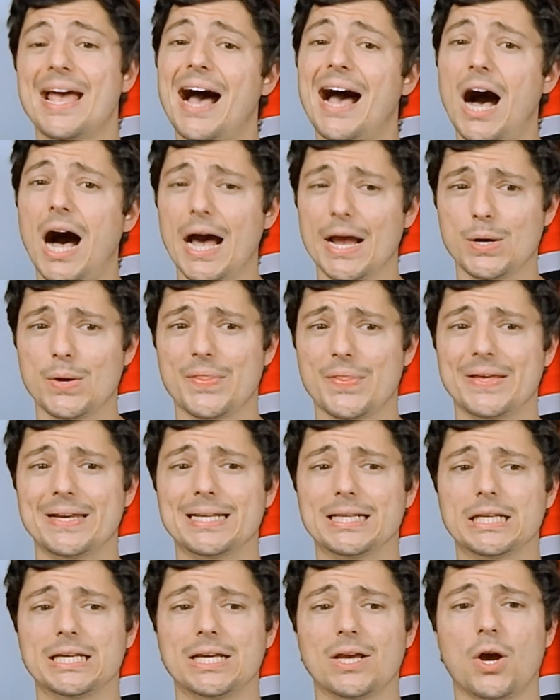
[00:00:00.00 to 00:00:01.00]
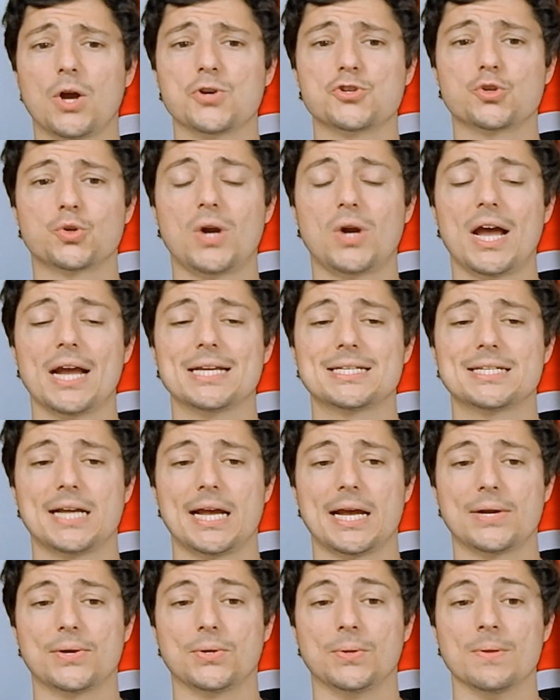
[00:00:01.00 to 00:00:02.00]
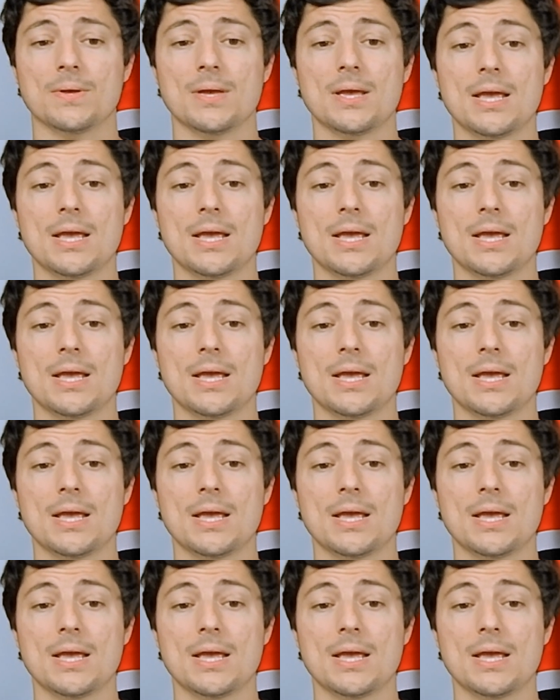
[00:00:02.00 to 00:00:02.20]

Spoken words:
higher than Leon Draisaitl.